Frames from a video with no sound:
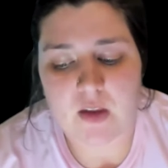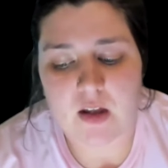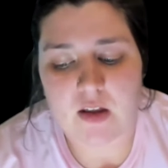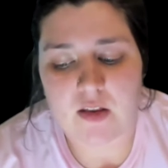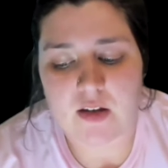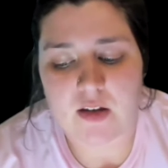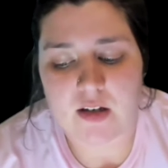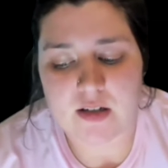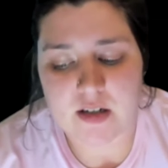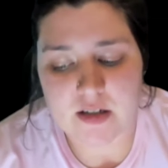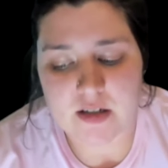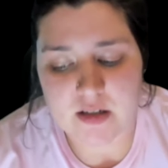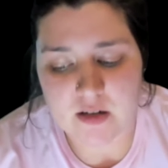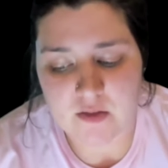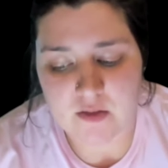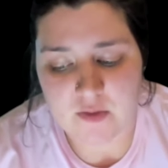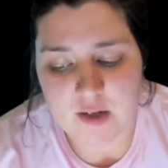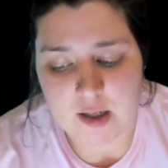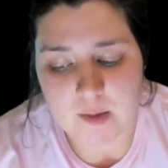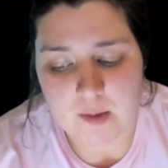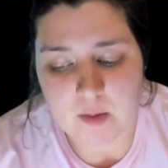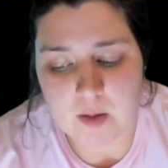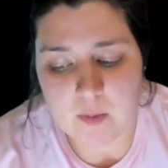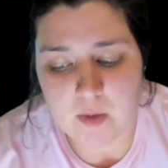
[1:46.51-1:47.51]
the addicted
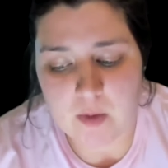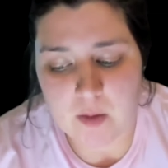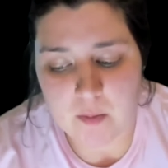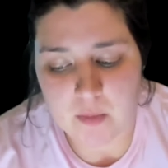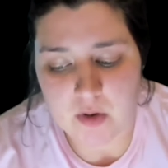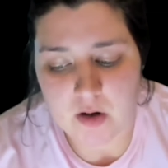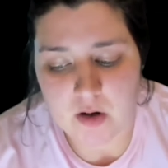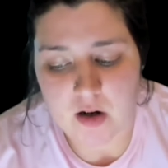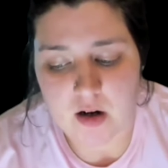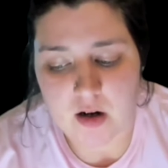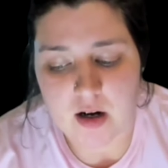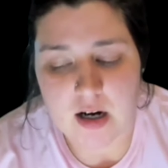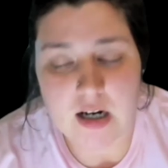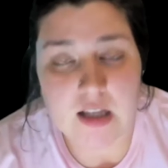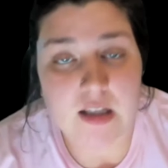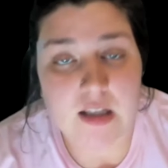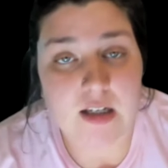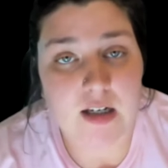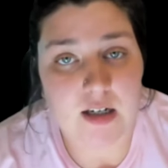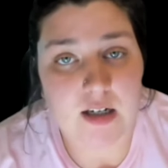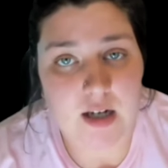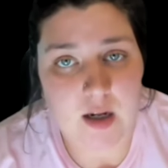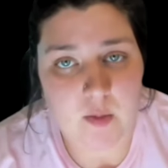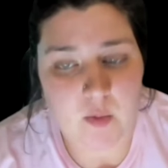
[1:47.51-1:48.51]
family member, and
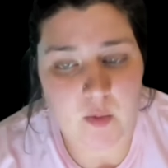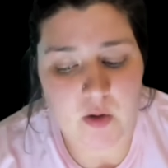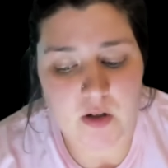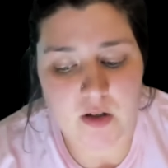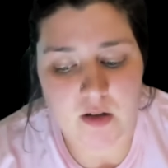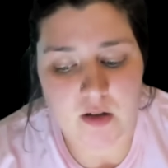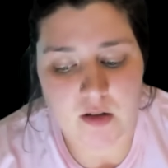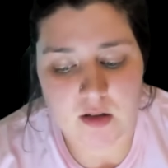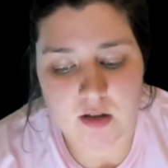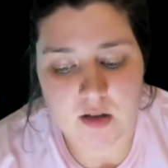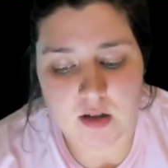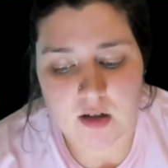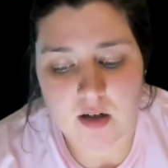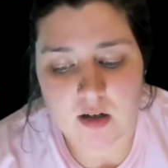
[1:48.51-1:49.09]
the enabler.